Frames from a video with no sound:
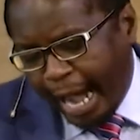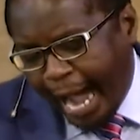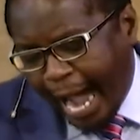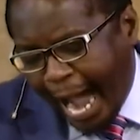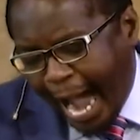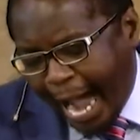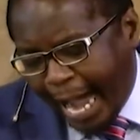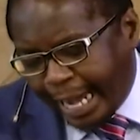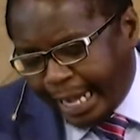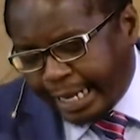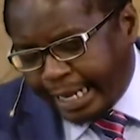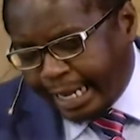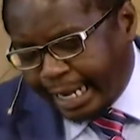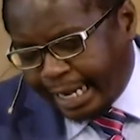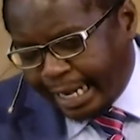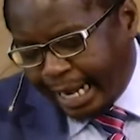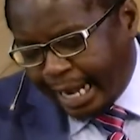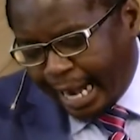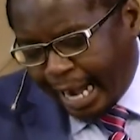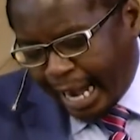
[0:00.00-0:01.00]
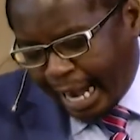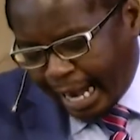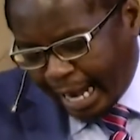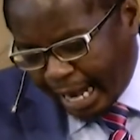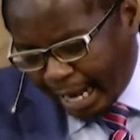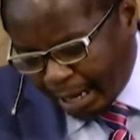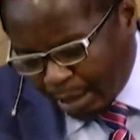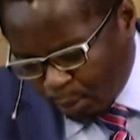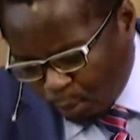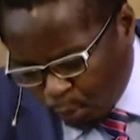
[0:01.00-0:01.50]
I
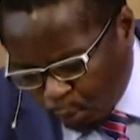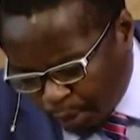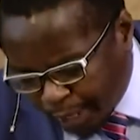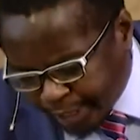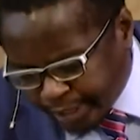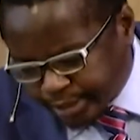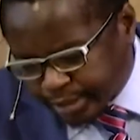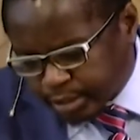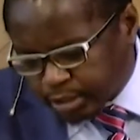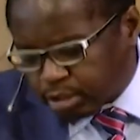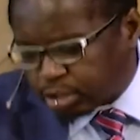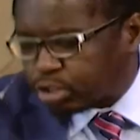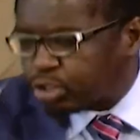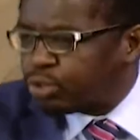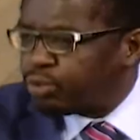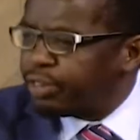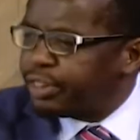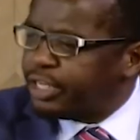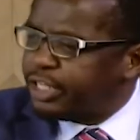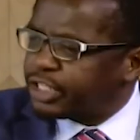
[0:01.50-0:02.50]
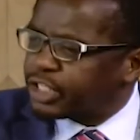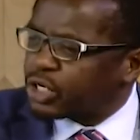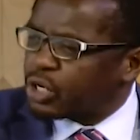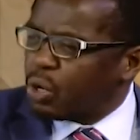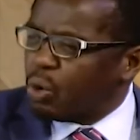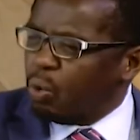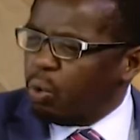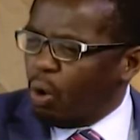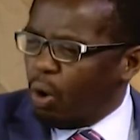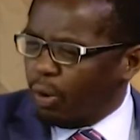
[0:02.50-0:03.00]
went to these
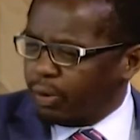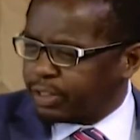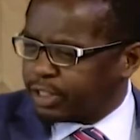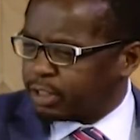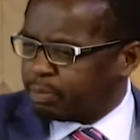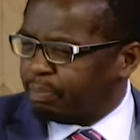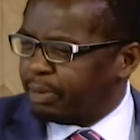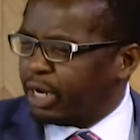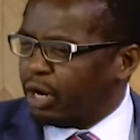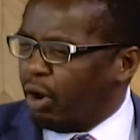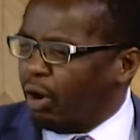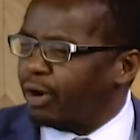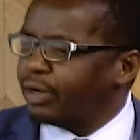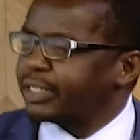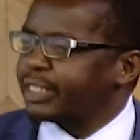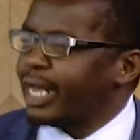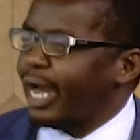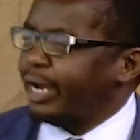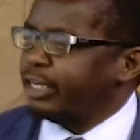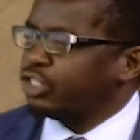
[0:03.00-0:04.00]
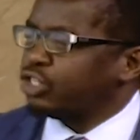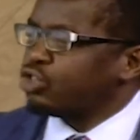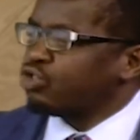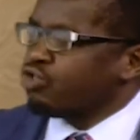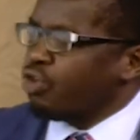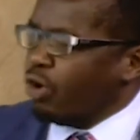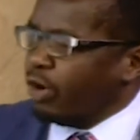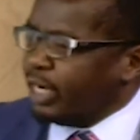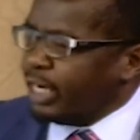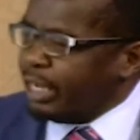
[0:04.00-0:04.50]
quotes because I
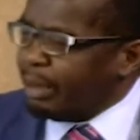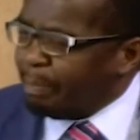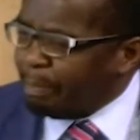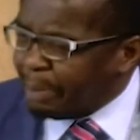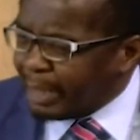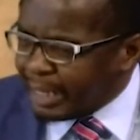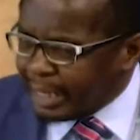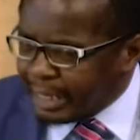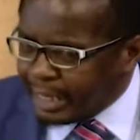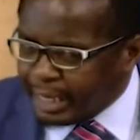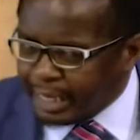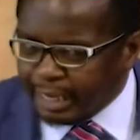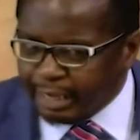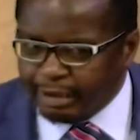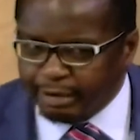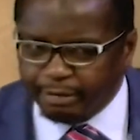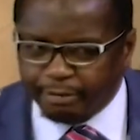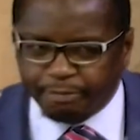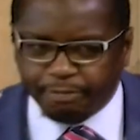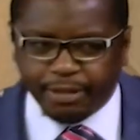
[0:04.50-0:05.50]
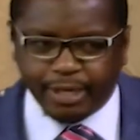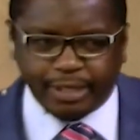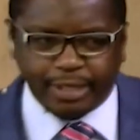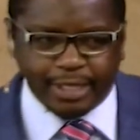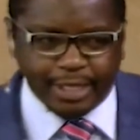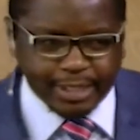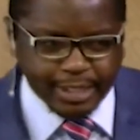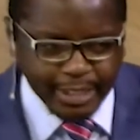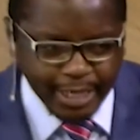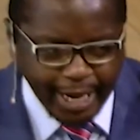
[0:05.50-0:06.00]
strongly believe that
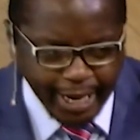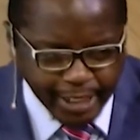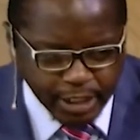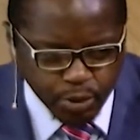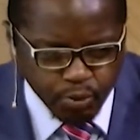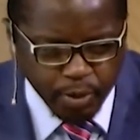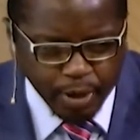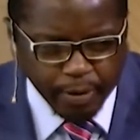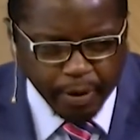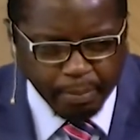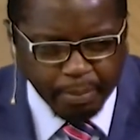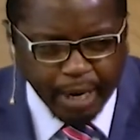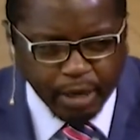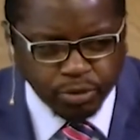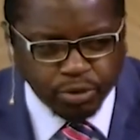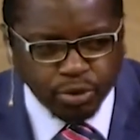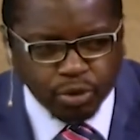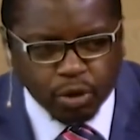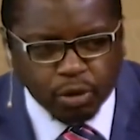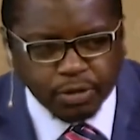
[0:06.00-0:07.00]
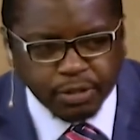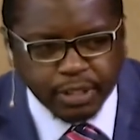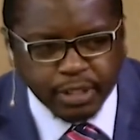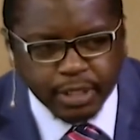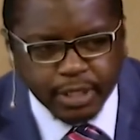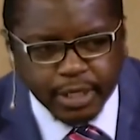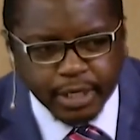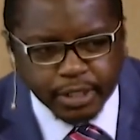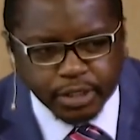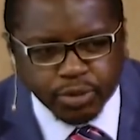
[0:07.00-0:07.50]
the text we are about to
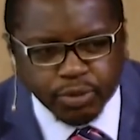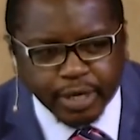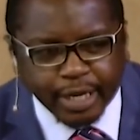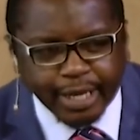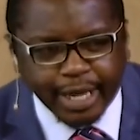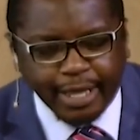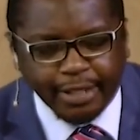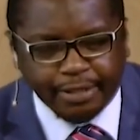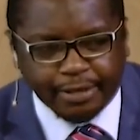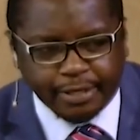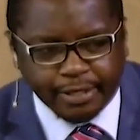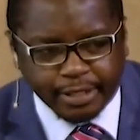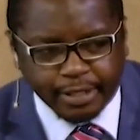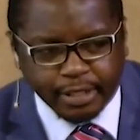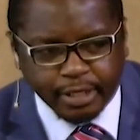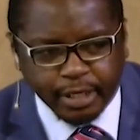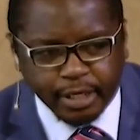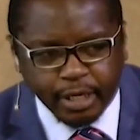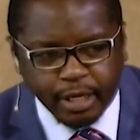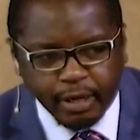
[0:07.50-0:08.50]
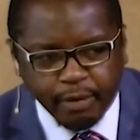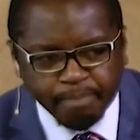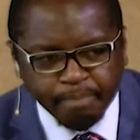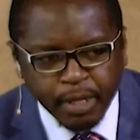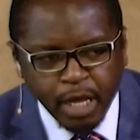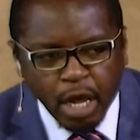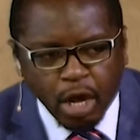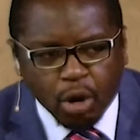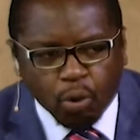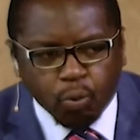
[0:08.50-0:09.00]
consider together
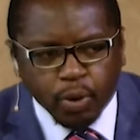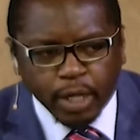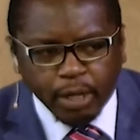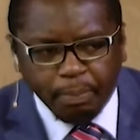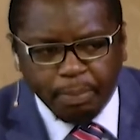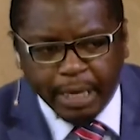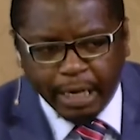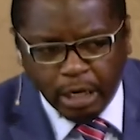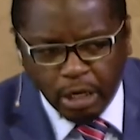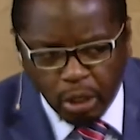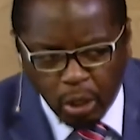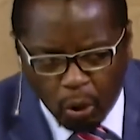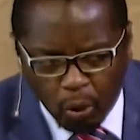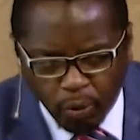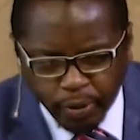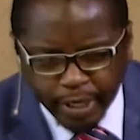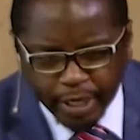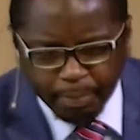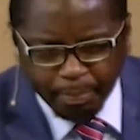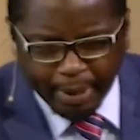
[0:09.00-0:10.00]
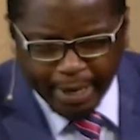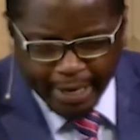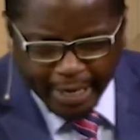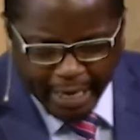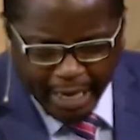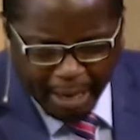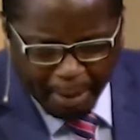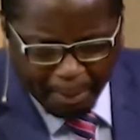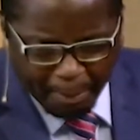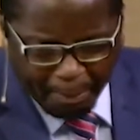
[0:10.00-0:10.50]
will be loaded by
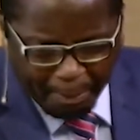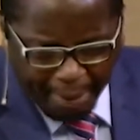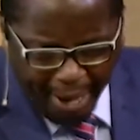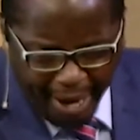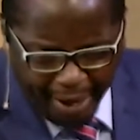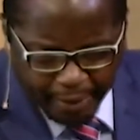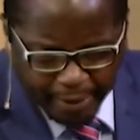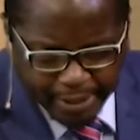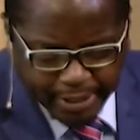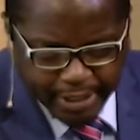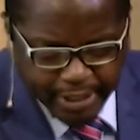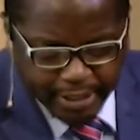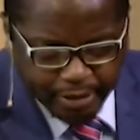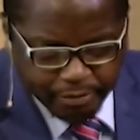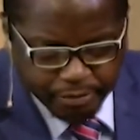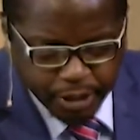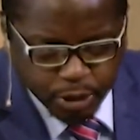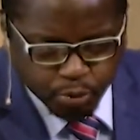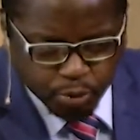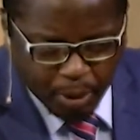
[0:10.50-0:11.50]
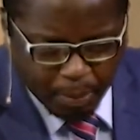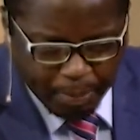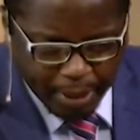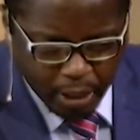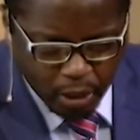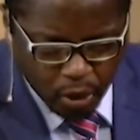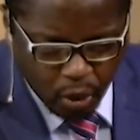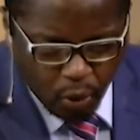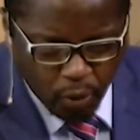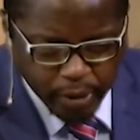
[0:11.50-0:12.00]
imperatives, it will be
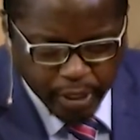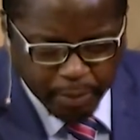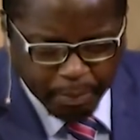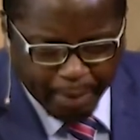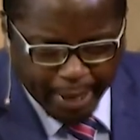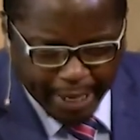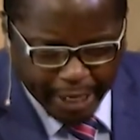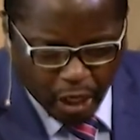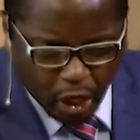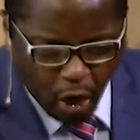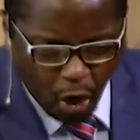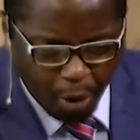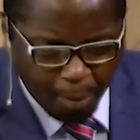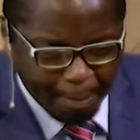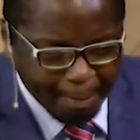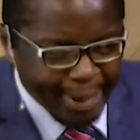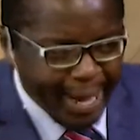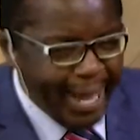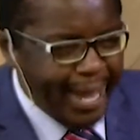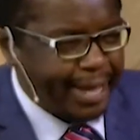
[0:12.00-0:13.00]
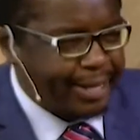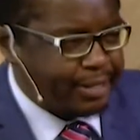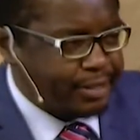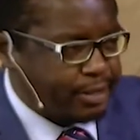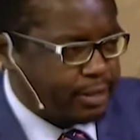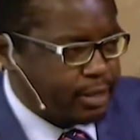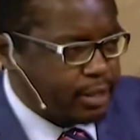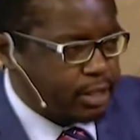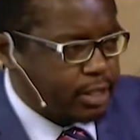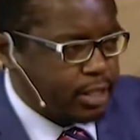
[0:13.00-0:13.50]
loaded by
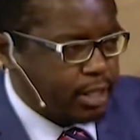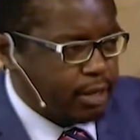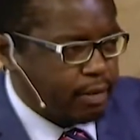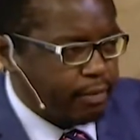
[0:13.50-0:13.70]
commands